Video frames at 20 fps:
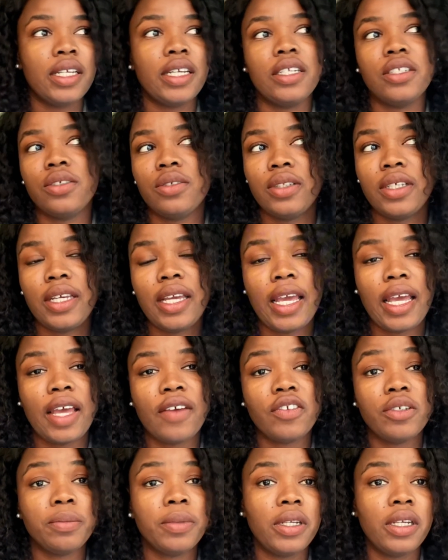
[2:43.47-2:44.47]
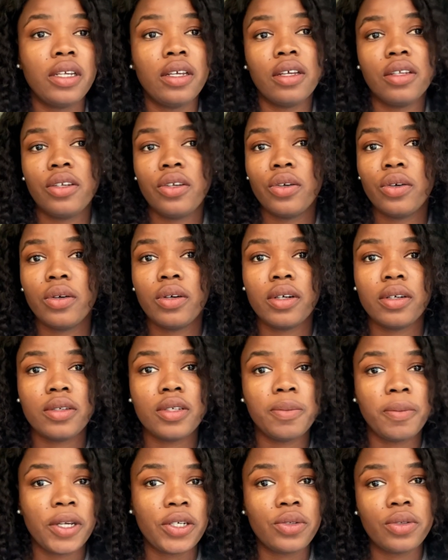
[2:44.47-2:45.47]
Do they have, depending on your
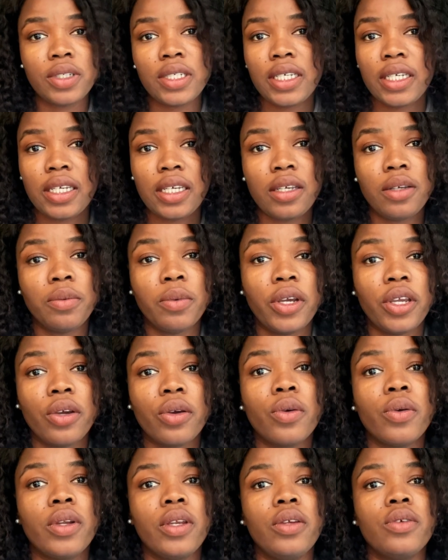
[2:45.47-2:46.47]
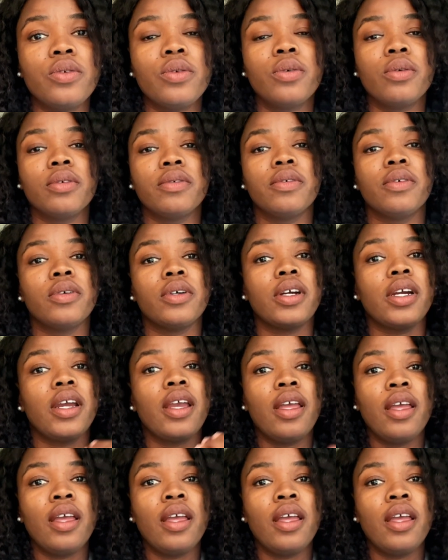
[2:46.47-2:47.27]
specialty, what you're going to school for,